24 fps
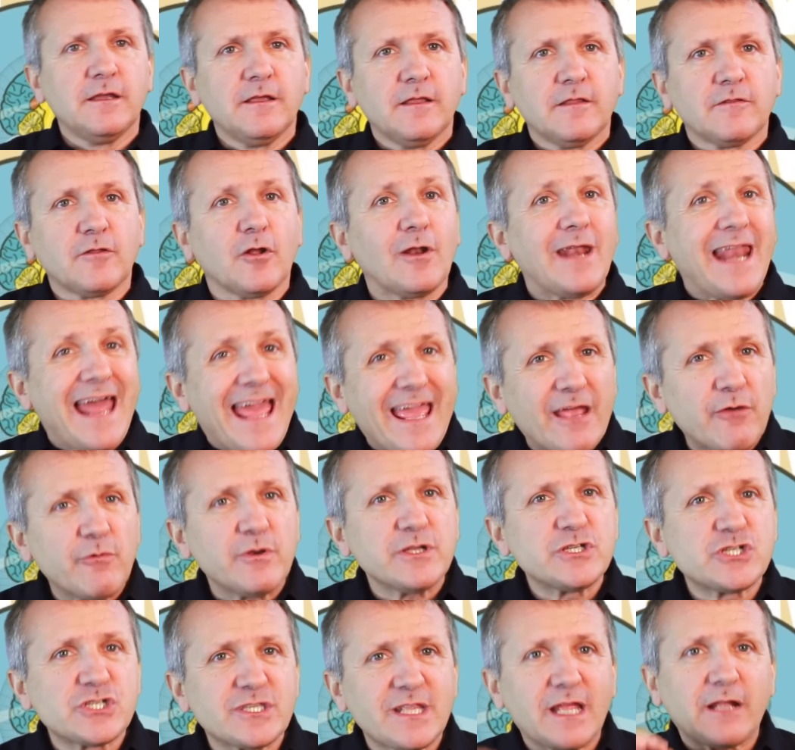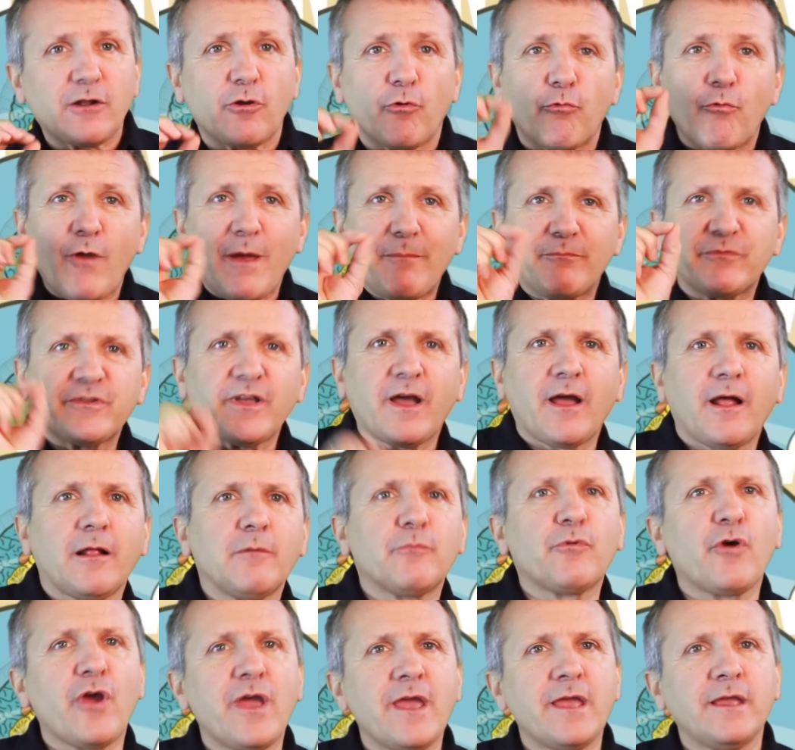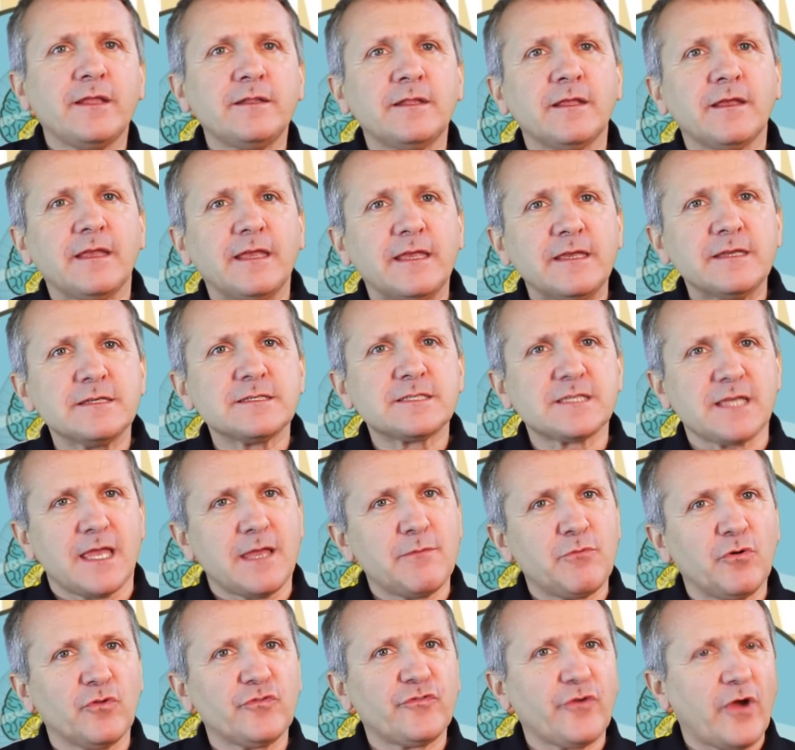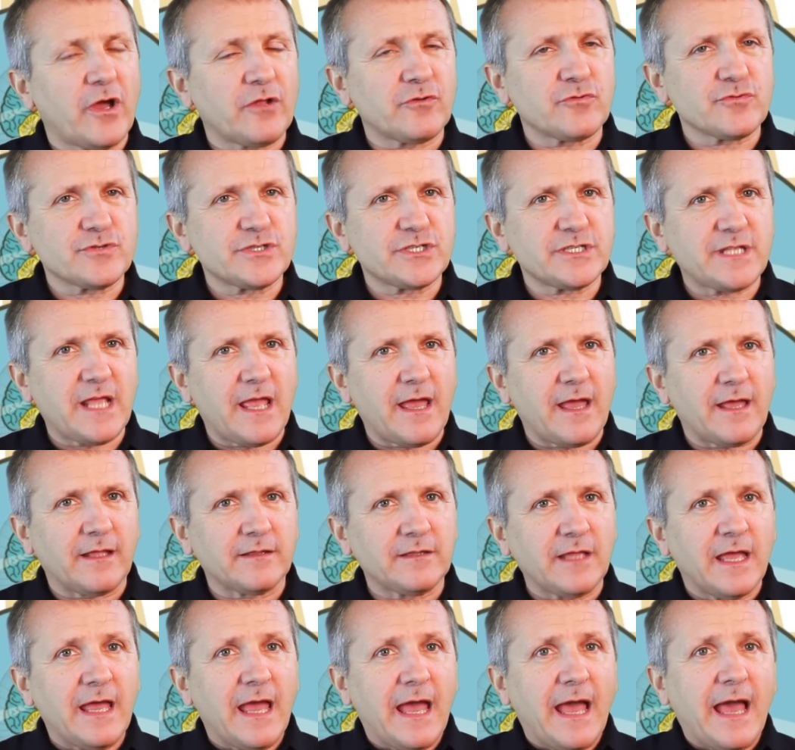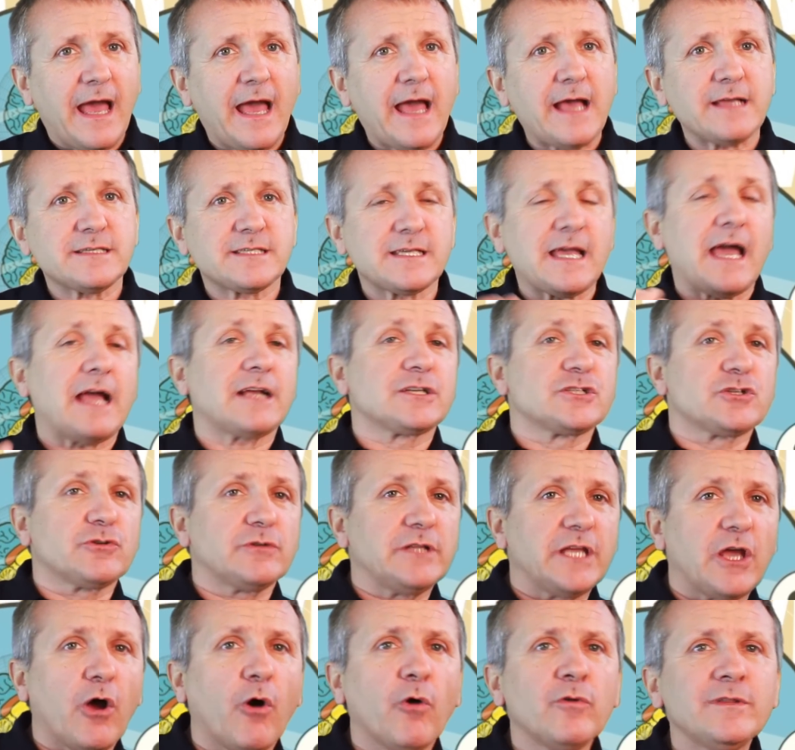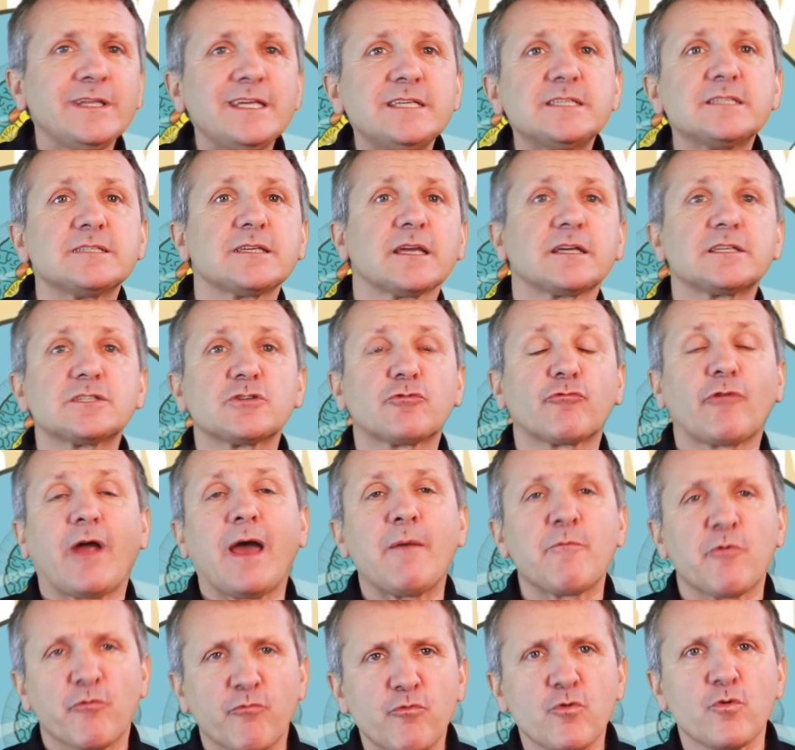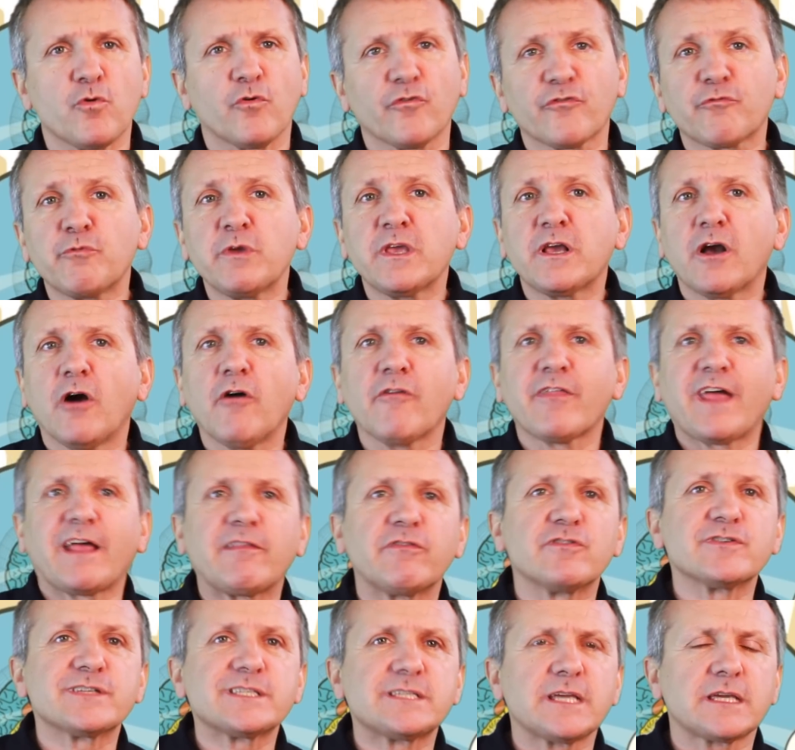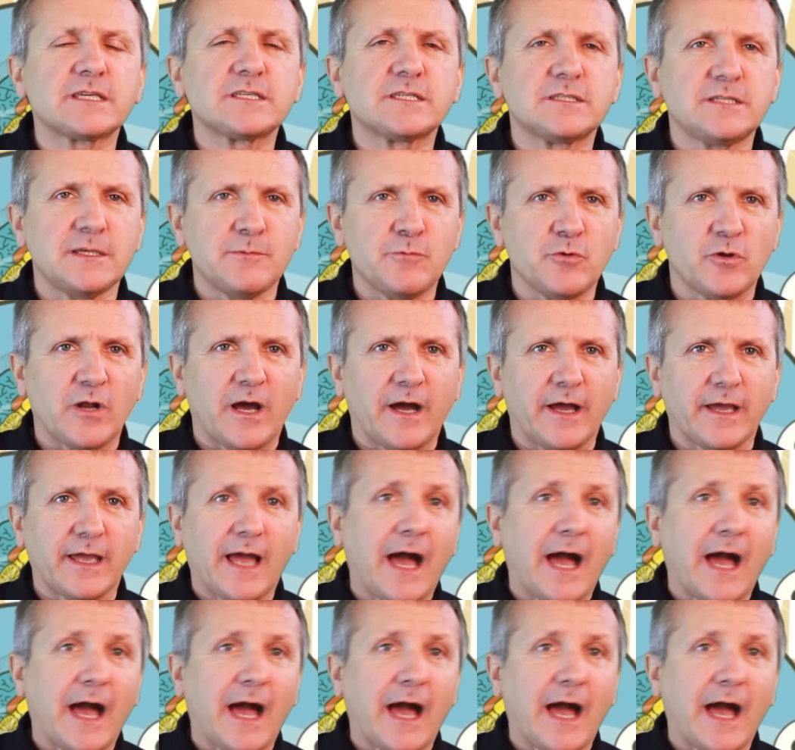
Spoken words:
The language that a reptile brain is able to understand has actually only 6 grammar rules. We call that the 6 stimuli.